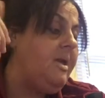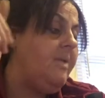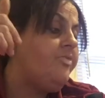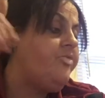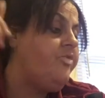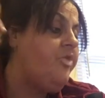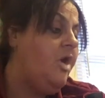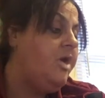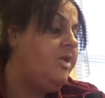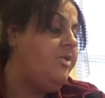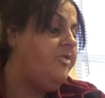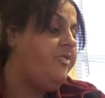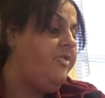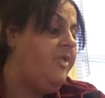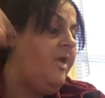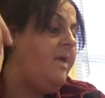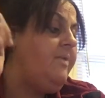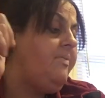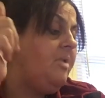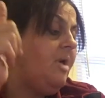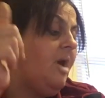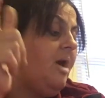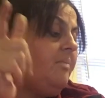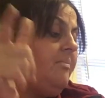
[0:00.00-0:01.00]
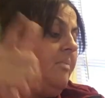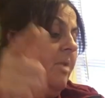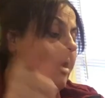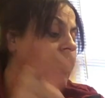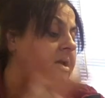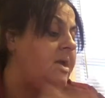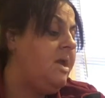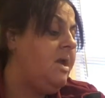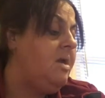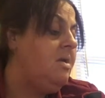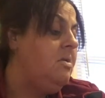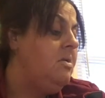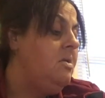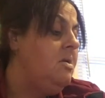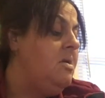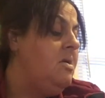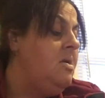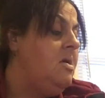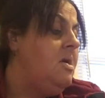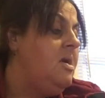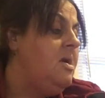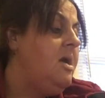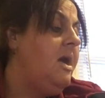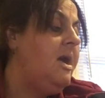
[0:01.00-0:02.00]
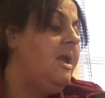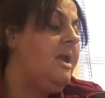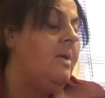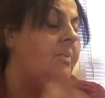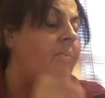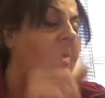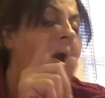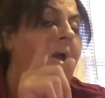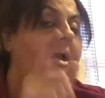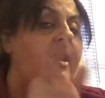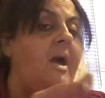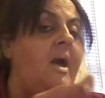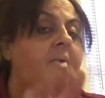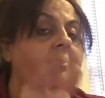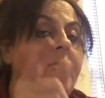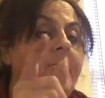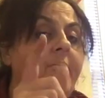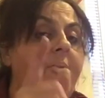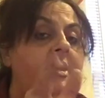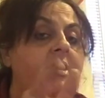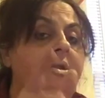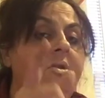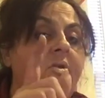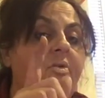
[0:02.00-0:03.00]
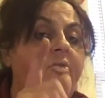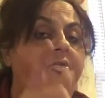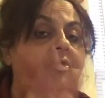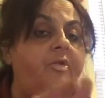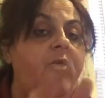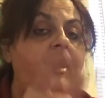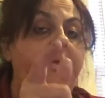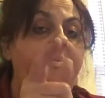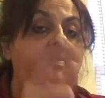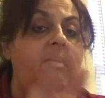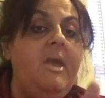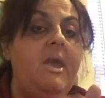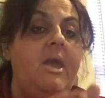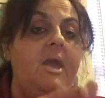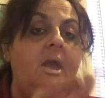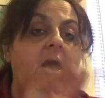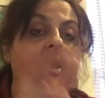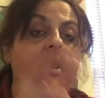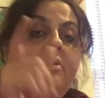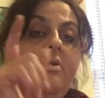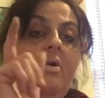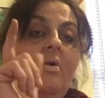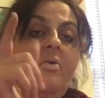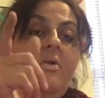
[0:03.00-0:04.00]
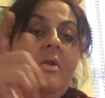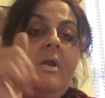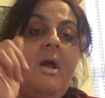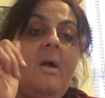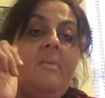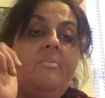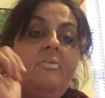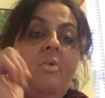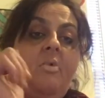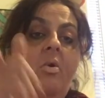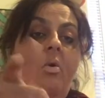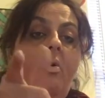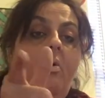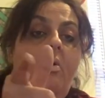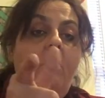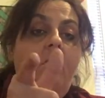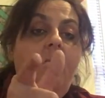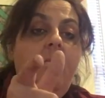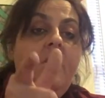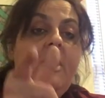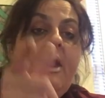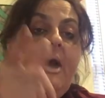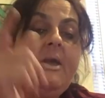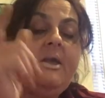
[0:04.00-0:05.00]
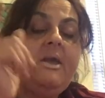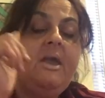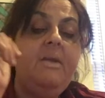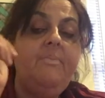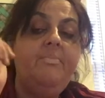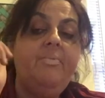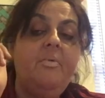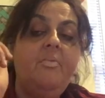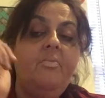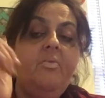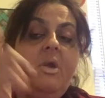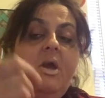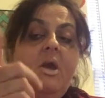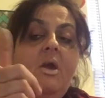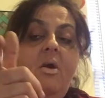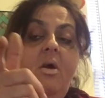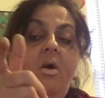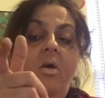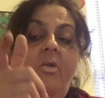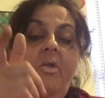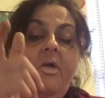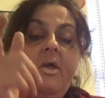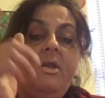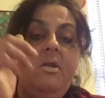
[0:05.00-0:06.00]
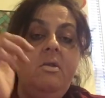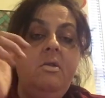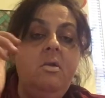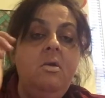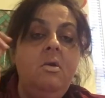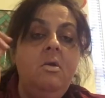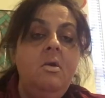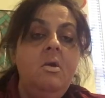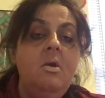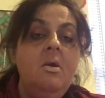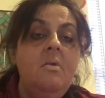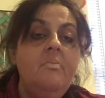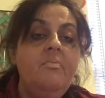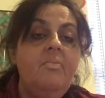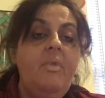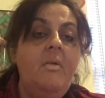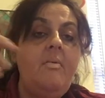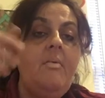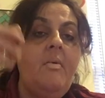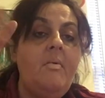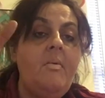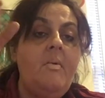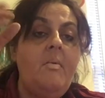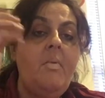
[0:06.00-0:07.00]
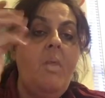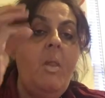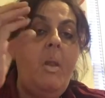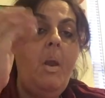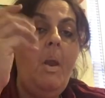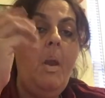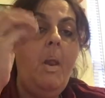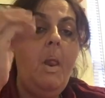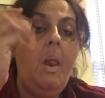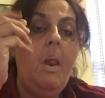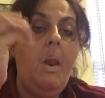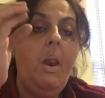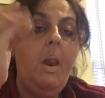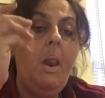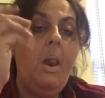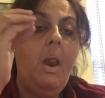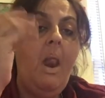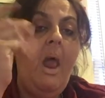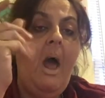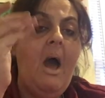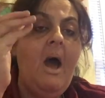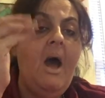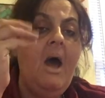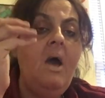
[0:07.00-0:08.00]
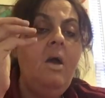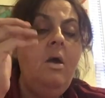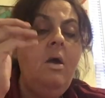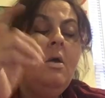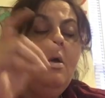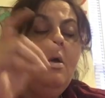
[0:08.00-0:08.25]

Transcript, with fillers: I'm trying to save y'all money. And I want everybody to see me and know that I'm cool and I keep it real and blah, blah, blah, blah, blah, blah, blah.